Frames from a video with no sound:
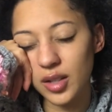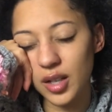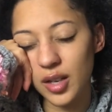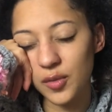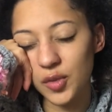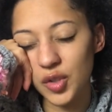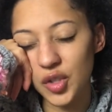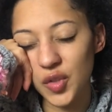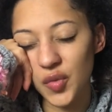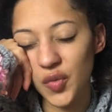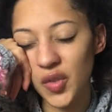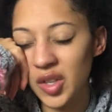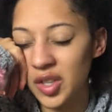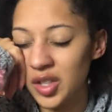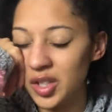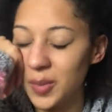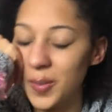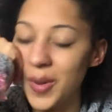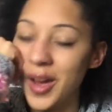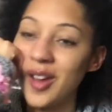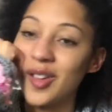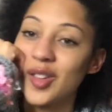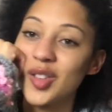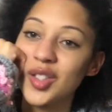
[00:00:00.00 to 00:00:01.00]
I've just finished a
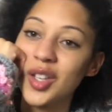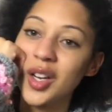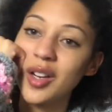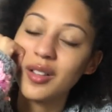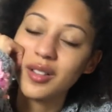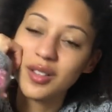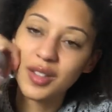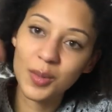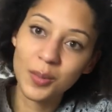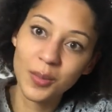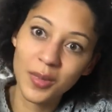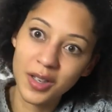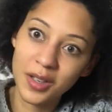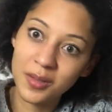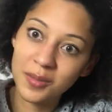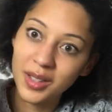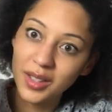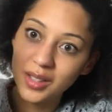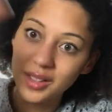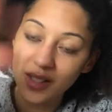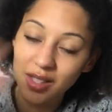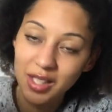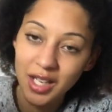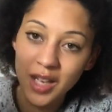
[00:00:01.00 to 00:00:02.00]
pair of socks, but I'm going
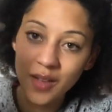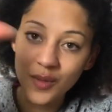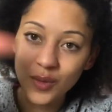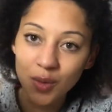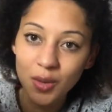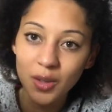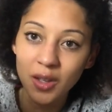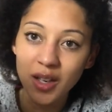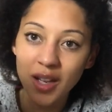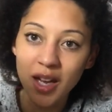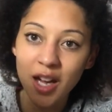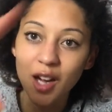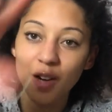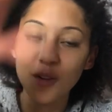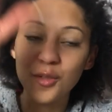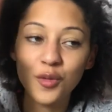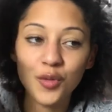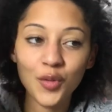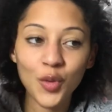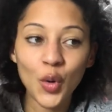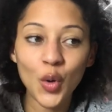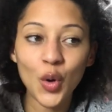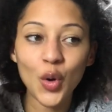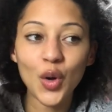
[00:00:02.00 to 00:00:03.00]
to save all of that
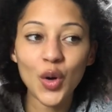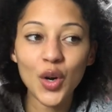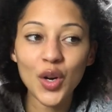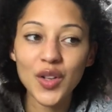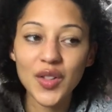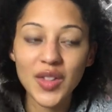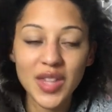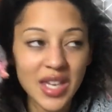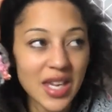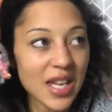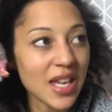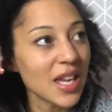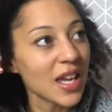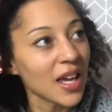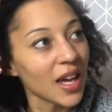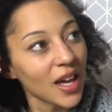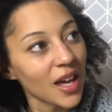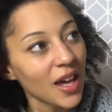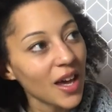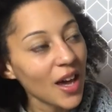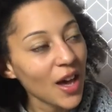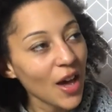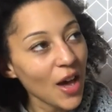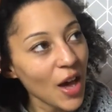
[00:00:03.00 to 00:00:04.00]
for the
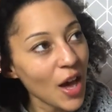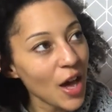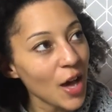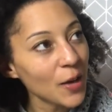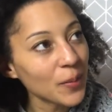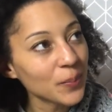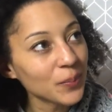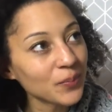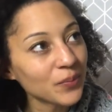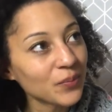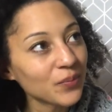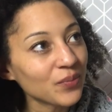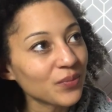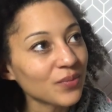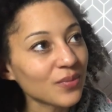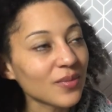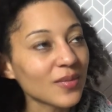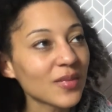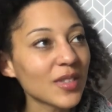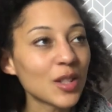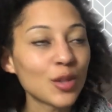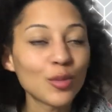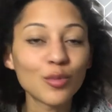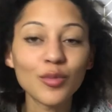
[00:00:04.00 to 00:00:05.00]

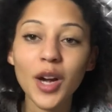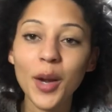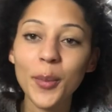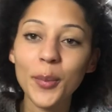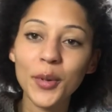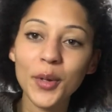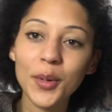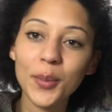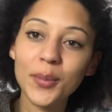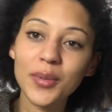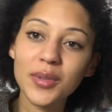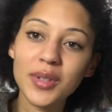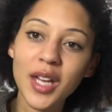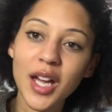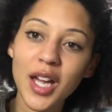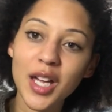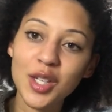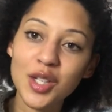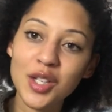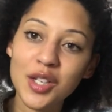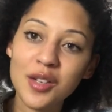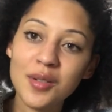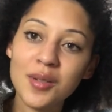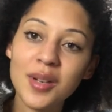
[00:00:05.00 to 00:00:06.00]
wrap up that I
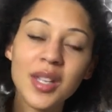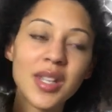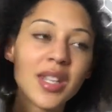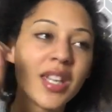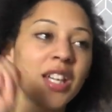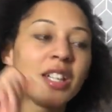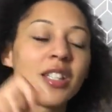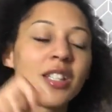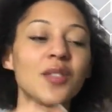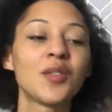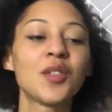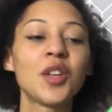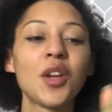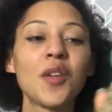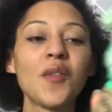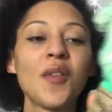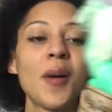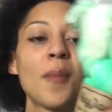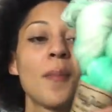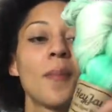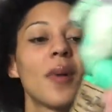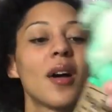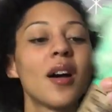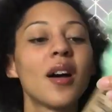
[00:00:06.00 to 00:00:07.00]
do at the end of
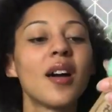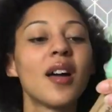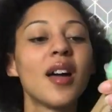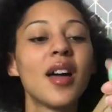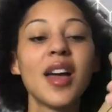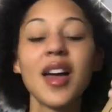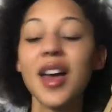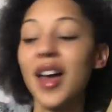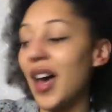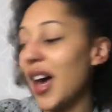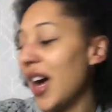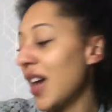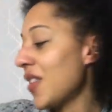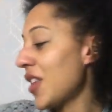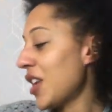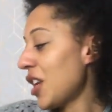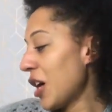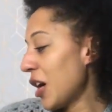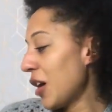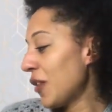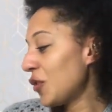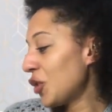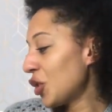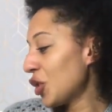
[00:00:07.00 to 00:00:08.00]
November. And then
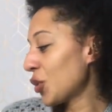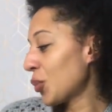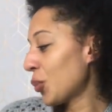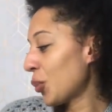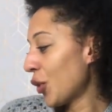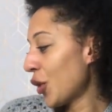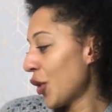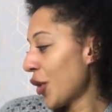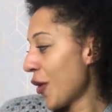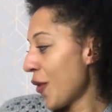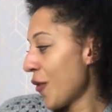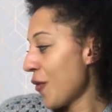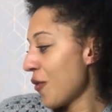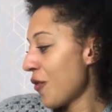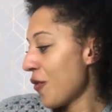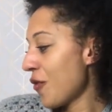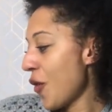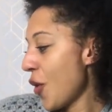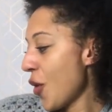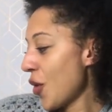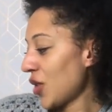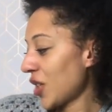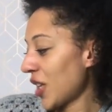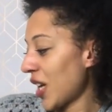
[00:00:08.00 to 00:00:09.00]
I've just bought
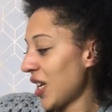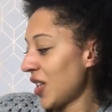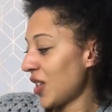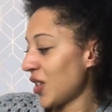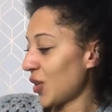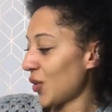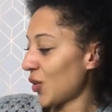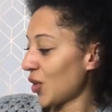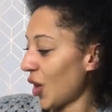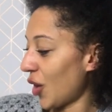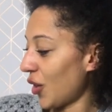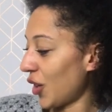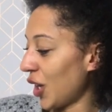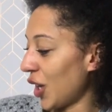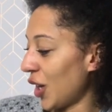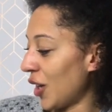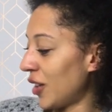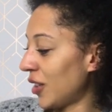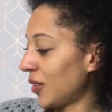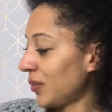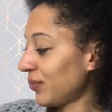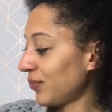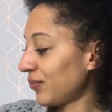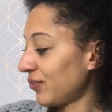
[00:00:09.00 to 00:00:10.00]
4 skeins of sock
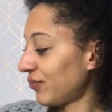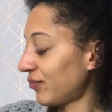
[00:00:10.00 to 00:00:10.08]
yarn.